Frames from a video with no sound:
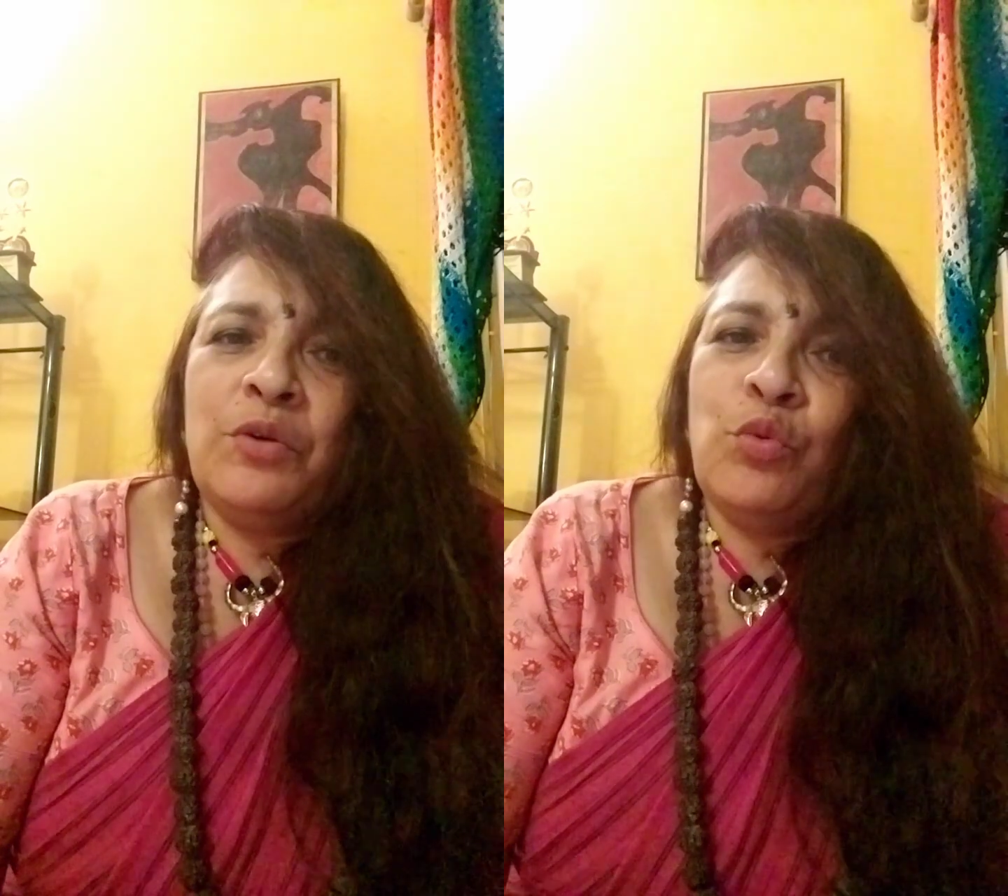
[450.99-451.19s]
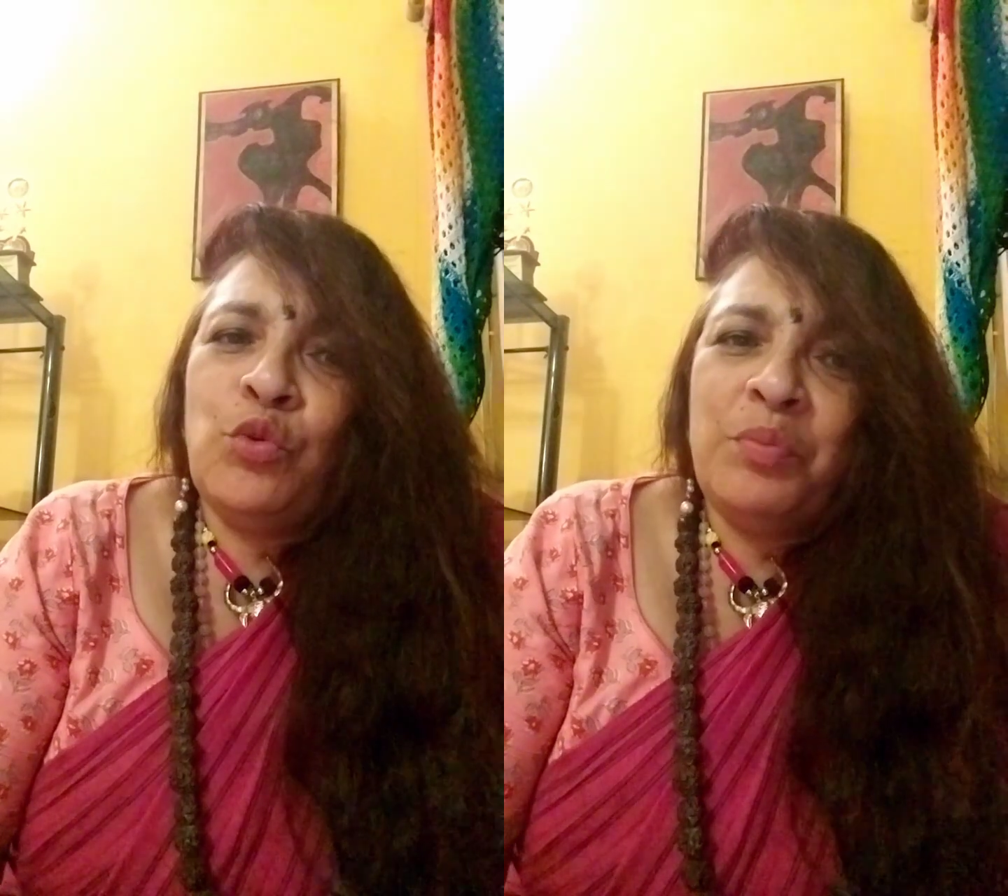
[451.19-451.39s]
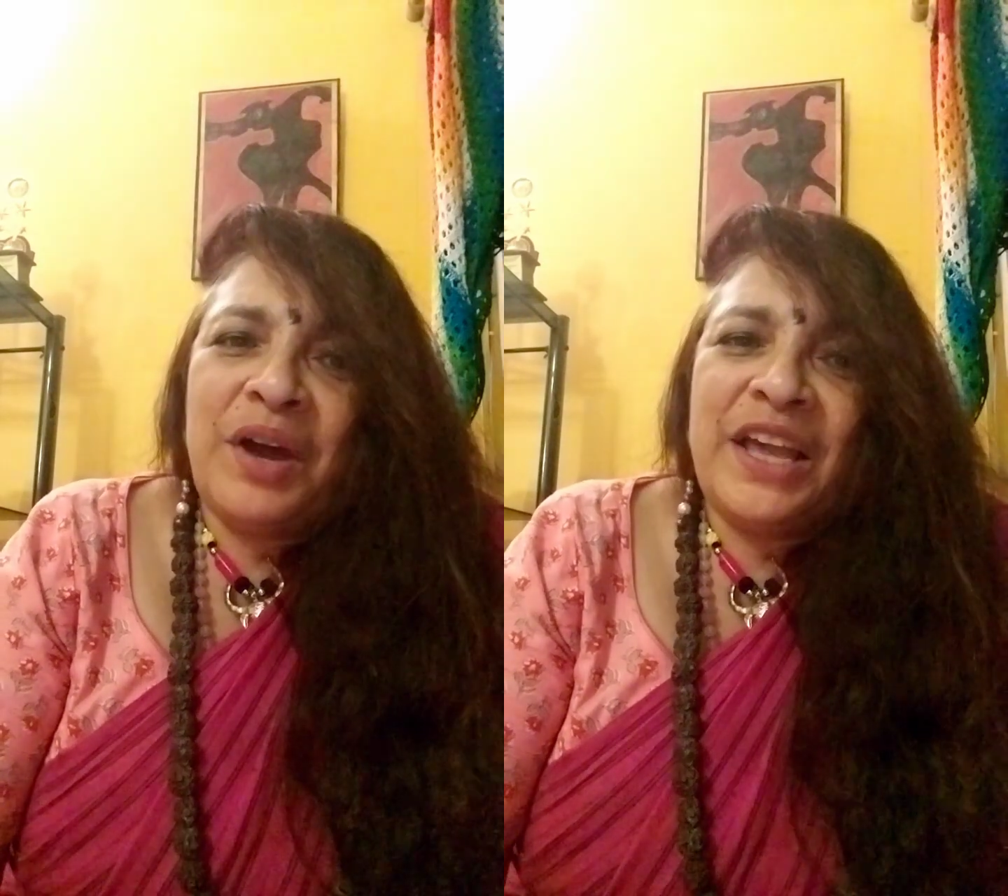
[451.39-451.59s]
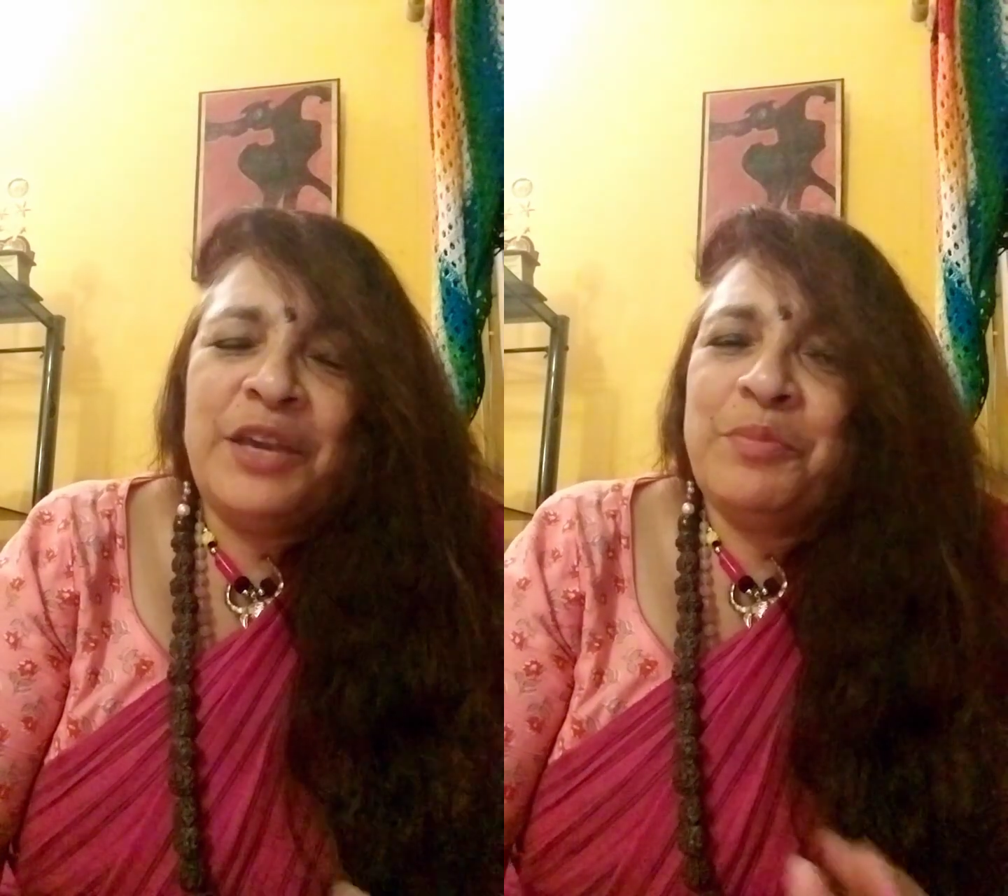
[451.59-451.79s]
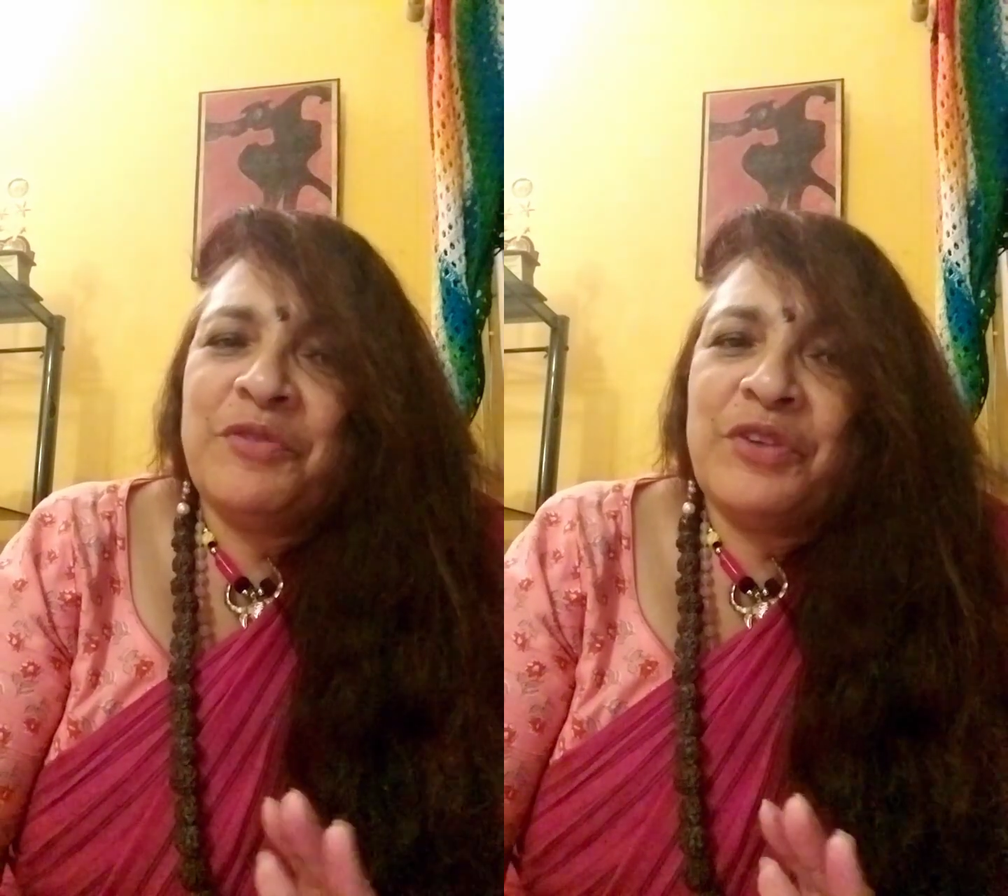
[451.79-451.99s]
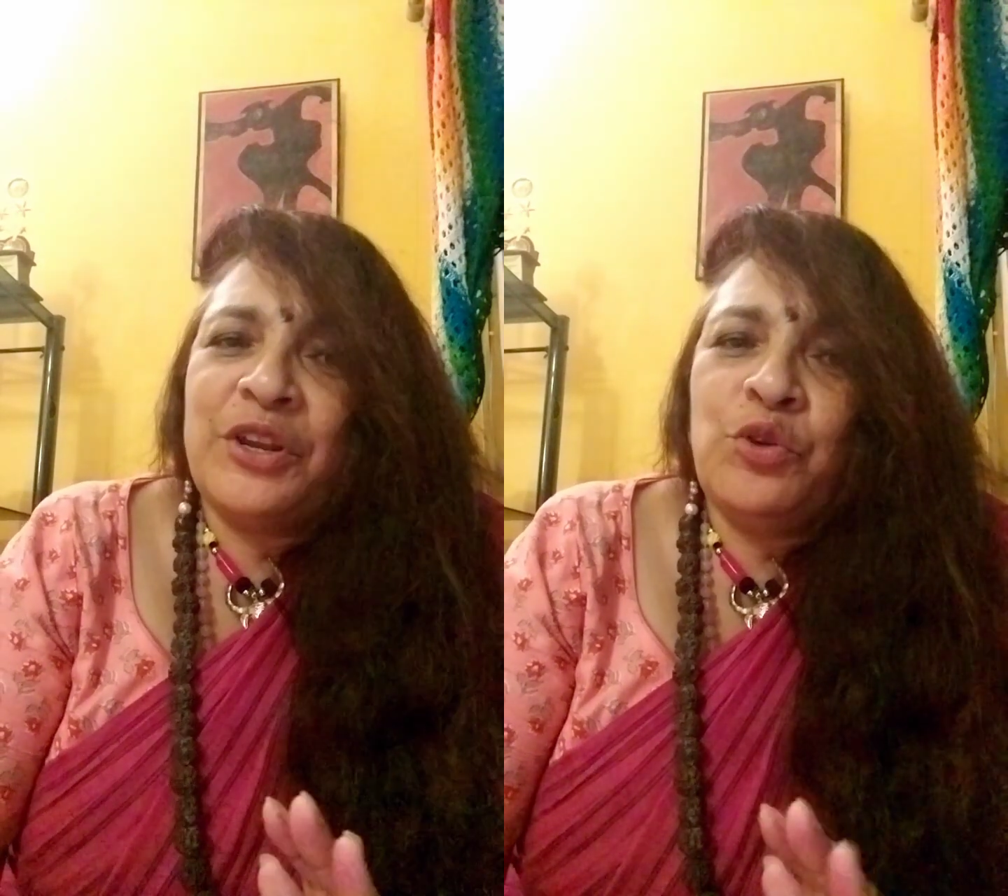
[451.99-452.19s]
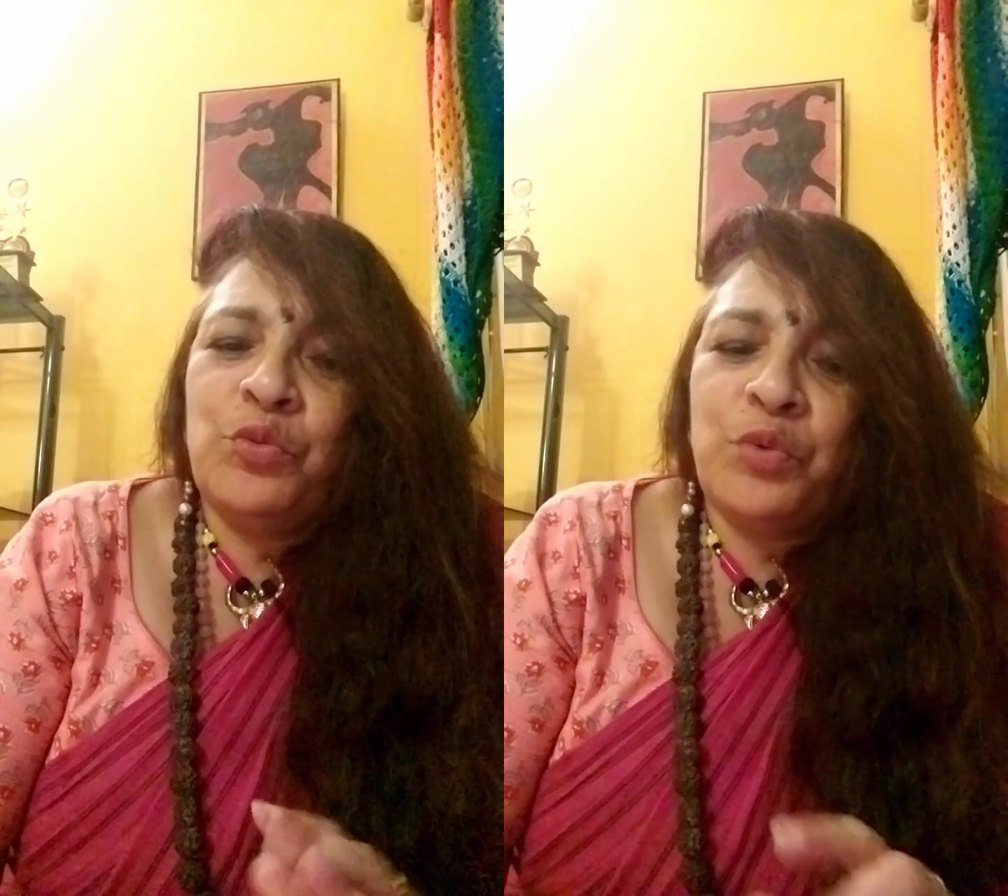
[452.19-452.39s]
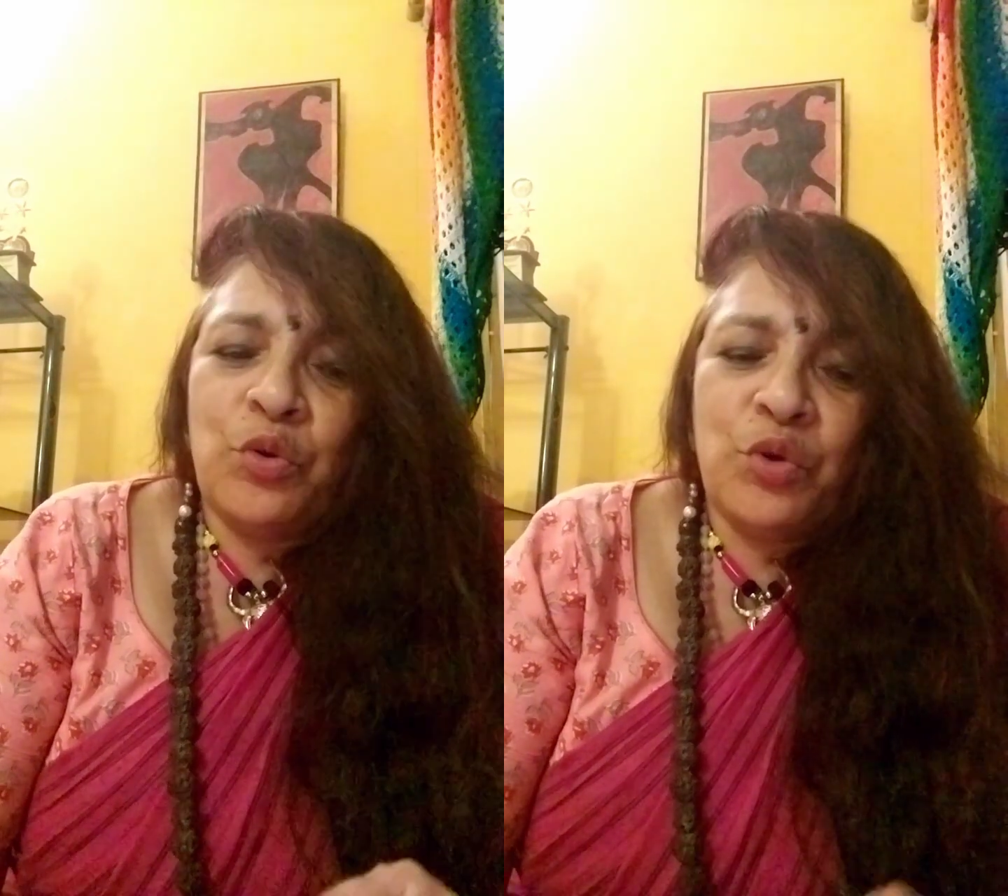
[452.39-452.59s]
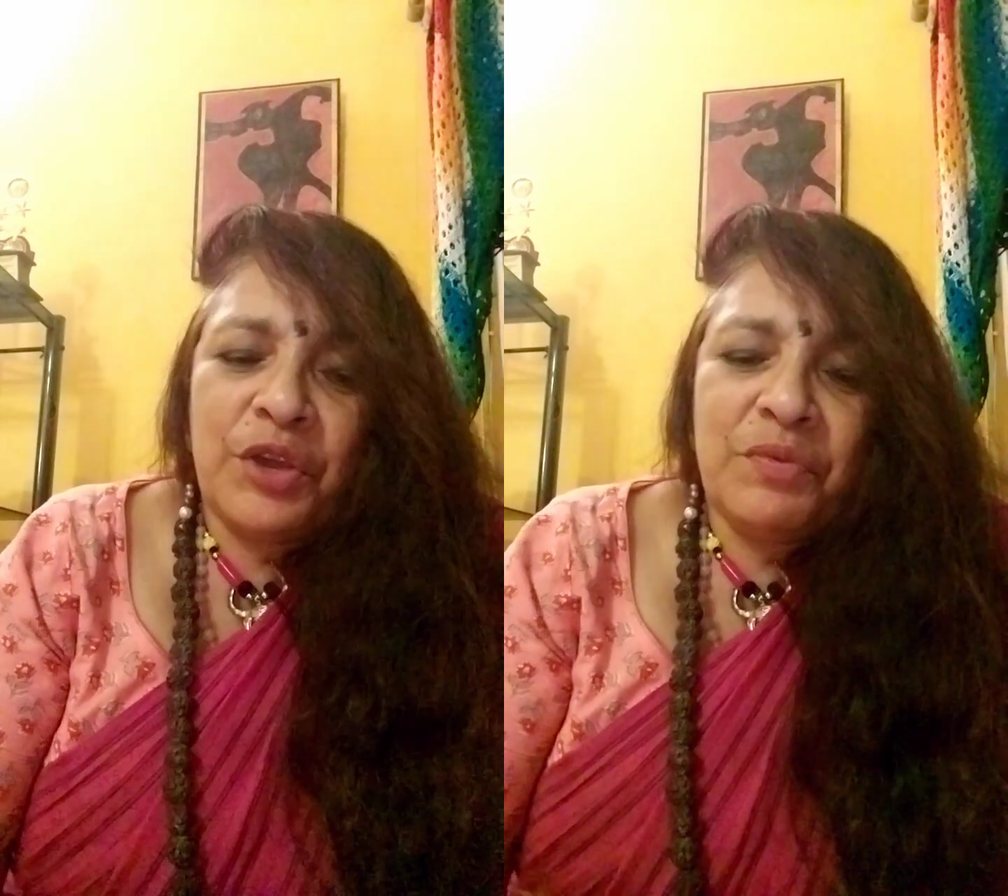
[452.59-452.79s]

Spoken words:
Own bike, perfectly okay.